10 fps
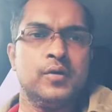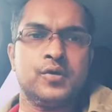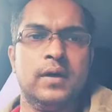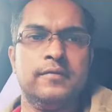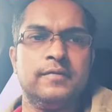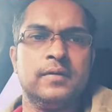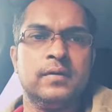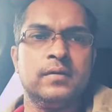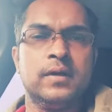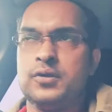That's all they
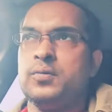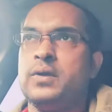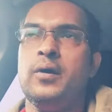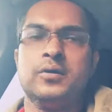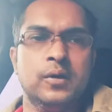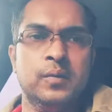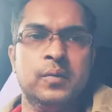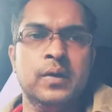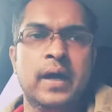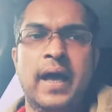got to do. And then
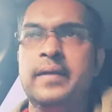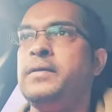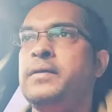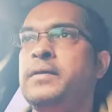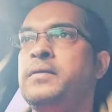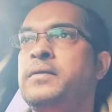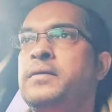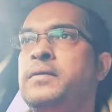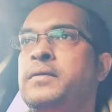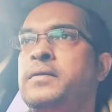they've promised to pay you
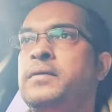10%.